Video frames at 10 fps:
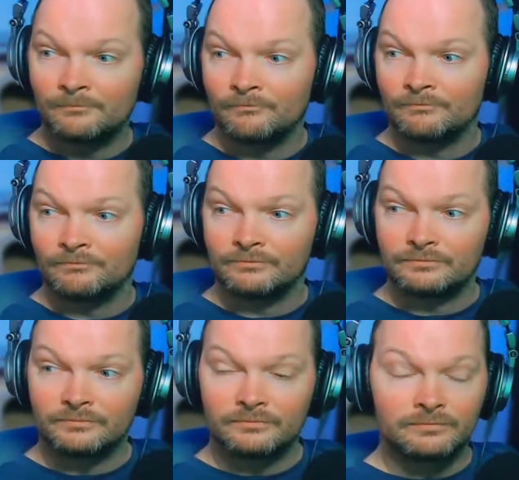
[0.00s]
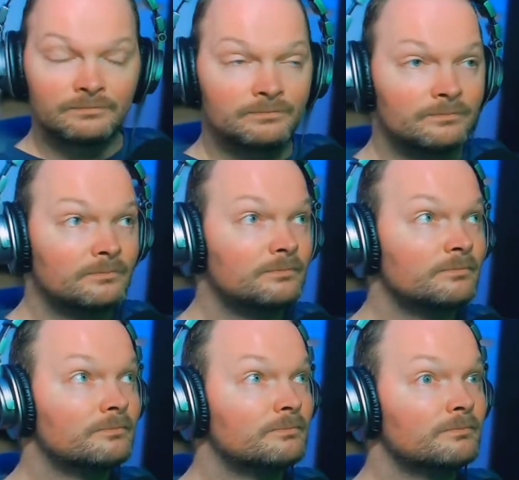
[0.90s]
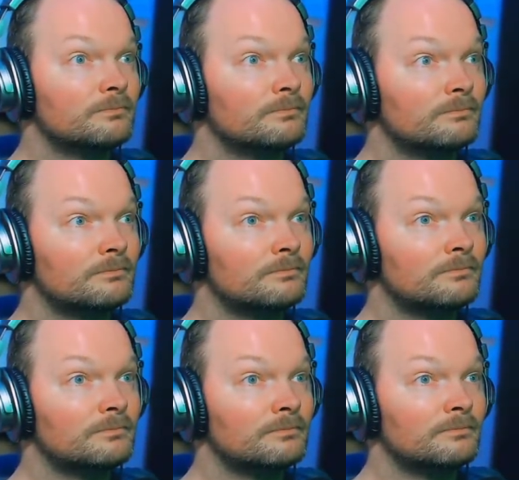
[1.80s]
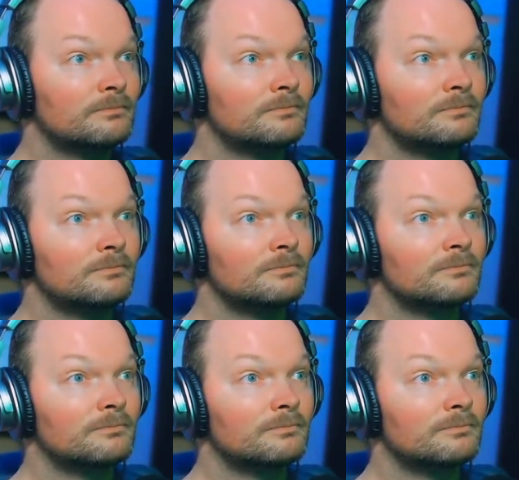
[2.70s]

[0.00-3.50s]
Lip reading: [no speech]